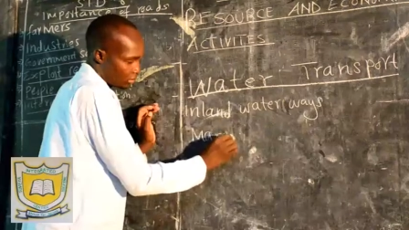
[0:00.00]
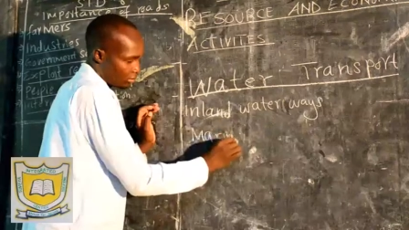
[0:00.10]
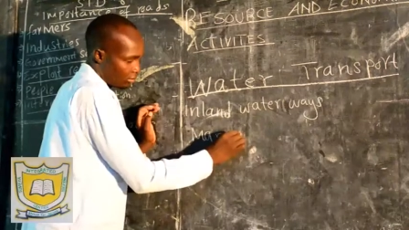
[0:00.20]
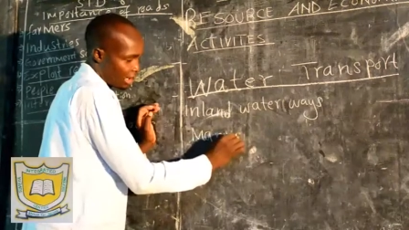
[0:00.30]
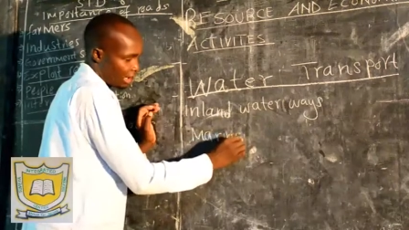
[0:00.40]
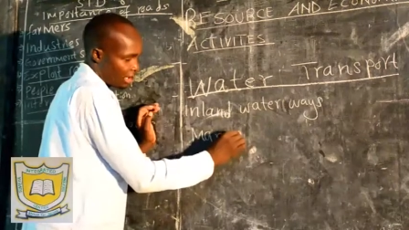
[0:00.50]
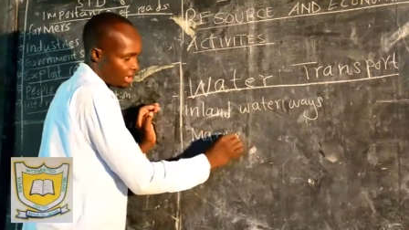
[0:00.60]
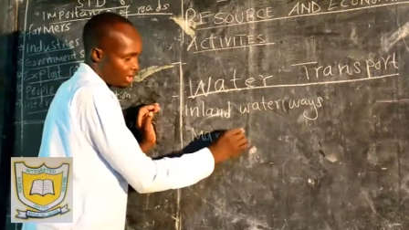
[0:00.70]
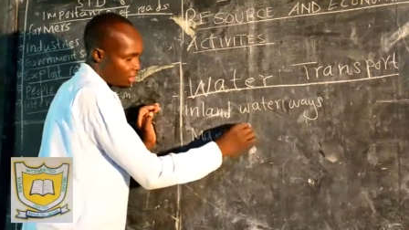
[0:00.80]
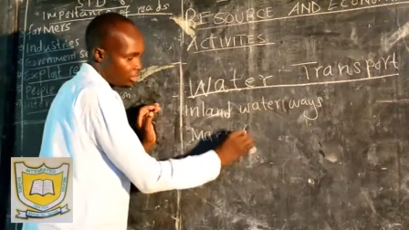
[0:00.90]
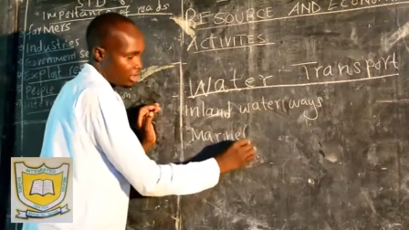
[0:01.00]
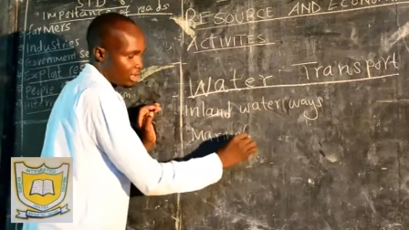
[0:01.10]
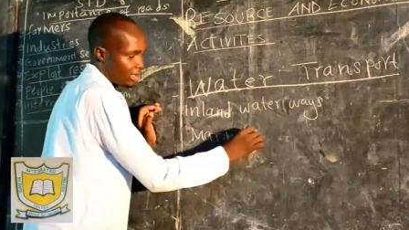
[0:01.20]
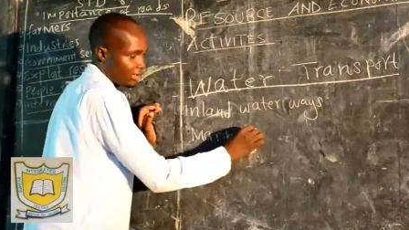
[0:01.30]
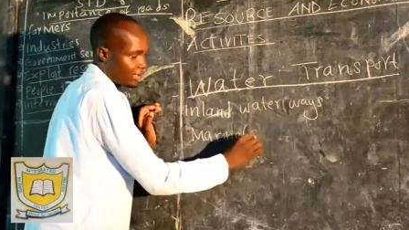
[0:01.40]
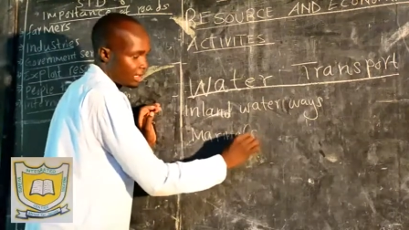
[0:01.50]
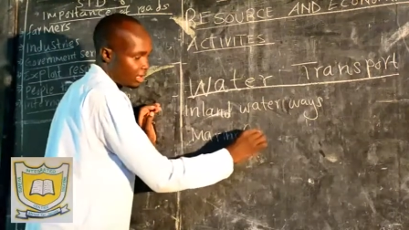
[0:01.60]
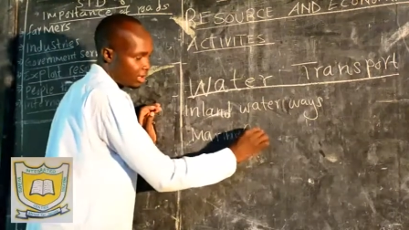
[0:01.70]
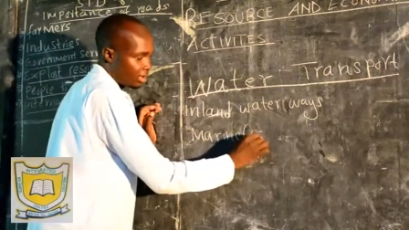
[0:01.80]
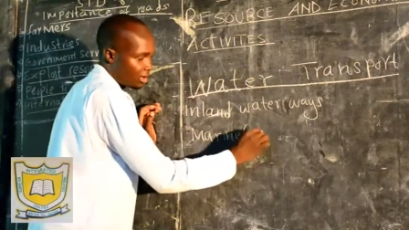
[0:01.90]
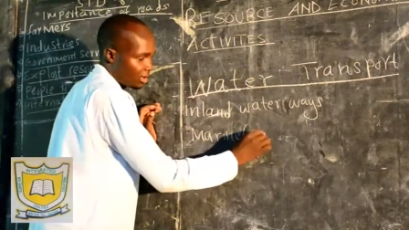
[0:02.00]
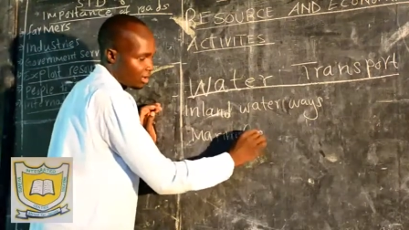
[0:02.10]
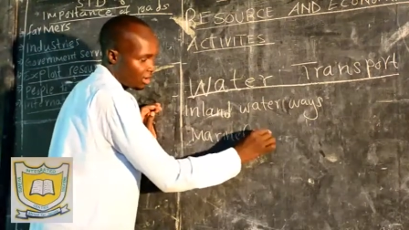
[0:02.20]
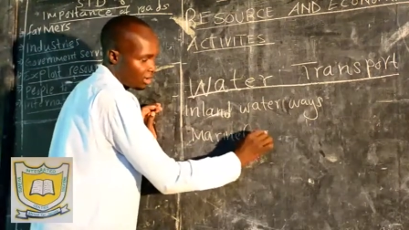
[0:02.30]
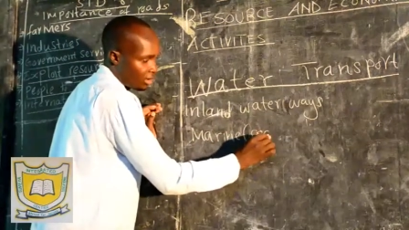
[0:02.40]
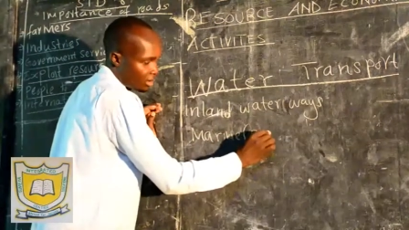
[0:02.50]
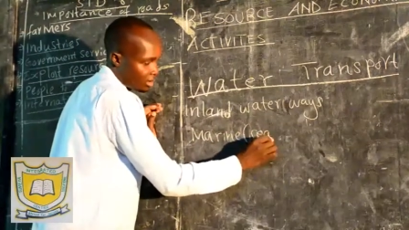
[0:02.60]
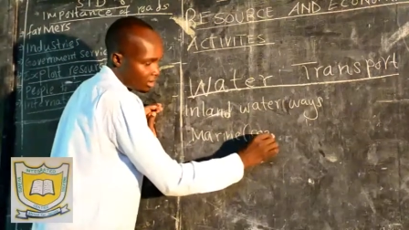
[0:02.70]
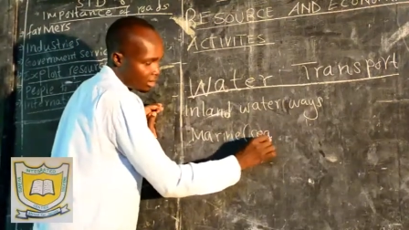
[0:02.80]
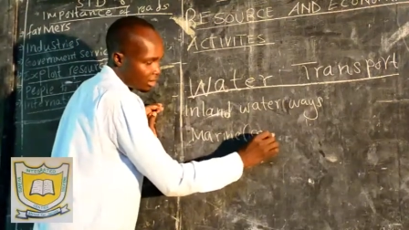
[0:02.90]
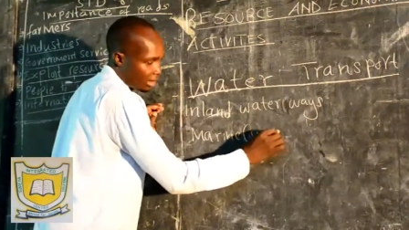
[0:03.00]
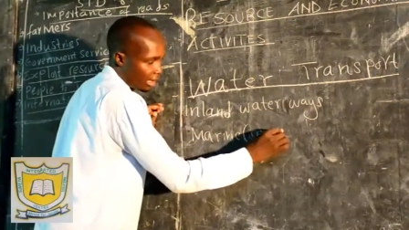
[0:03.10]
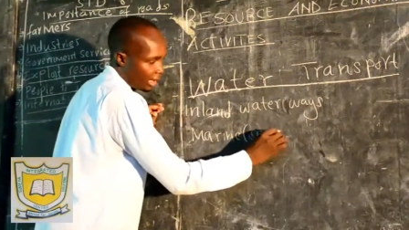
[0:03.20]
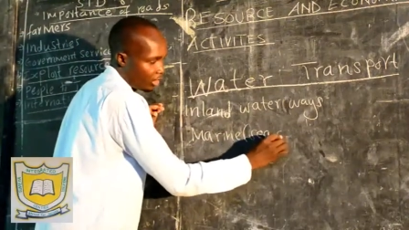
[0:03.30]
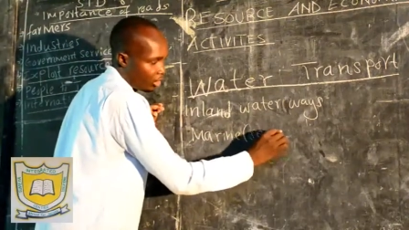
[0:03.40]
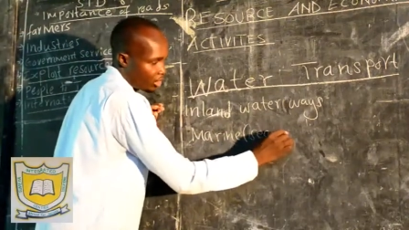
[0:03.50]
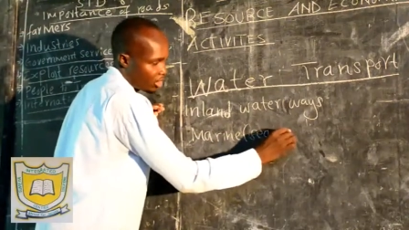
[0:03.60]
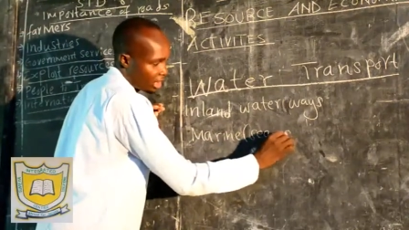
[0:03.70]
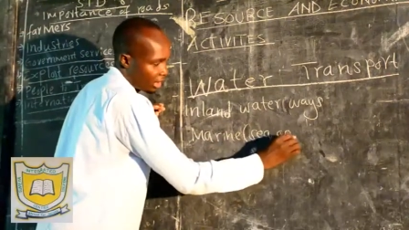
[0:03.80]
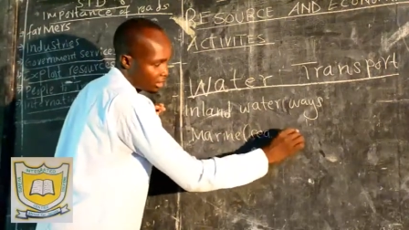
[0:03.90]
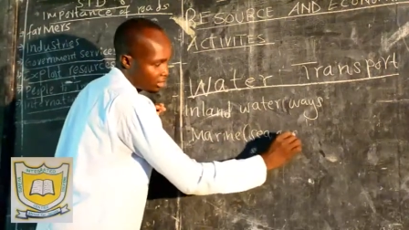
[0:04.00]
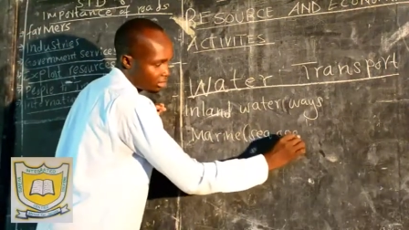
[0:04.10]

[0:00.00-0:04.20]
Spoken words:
Marine include the sea and the ocean.